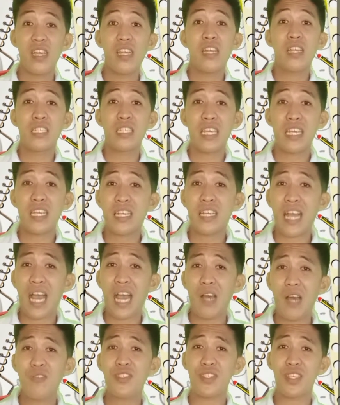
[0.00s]
The
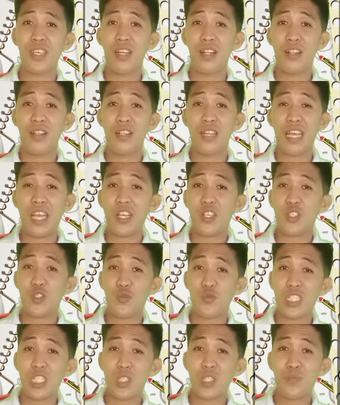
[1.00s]
Council
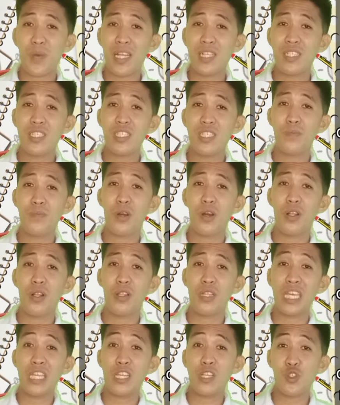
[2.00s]
is
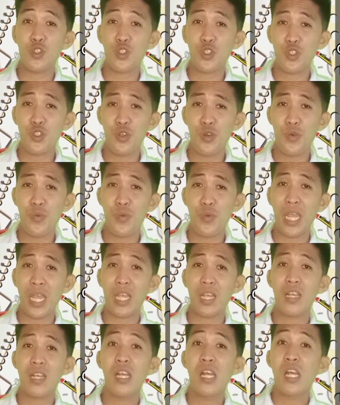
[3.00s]
responsible in
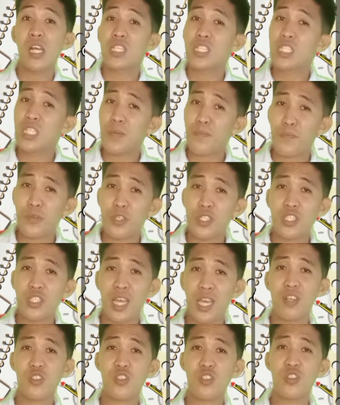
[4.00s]
ensuring the
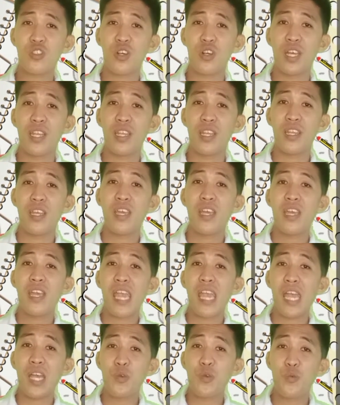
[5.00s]
protection
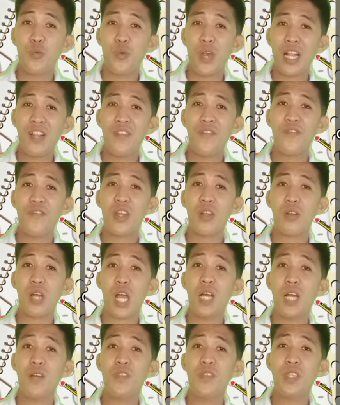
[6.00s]
and welfare
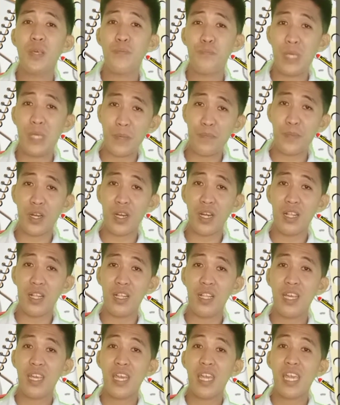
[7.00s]
of the
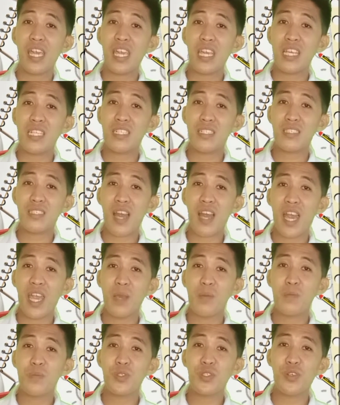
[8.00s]
people in
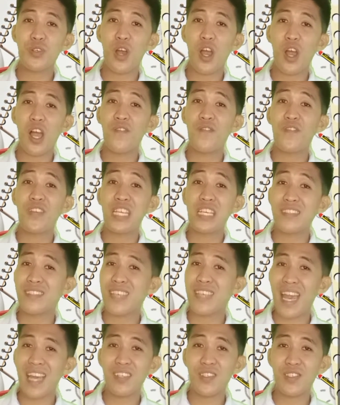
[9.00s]
times of
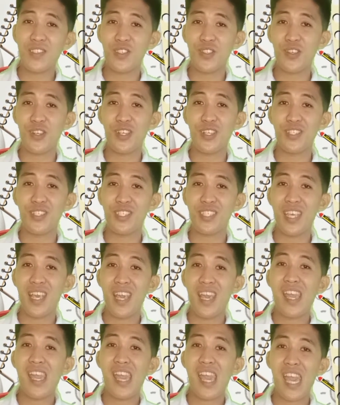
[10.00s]
disasters
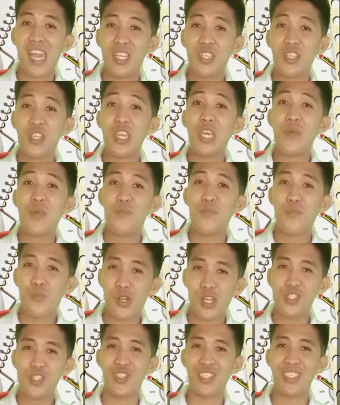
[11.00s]
and
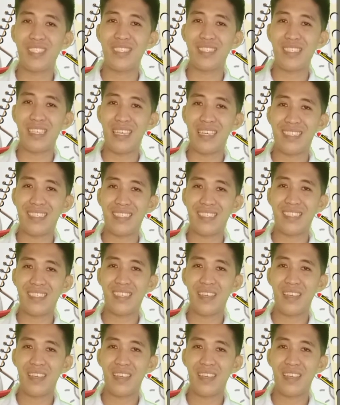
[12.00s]
emergencies.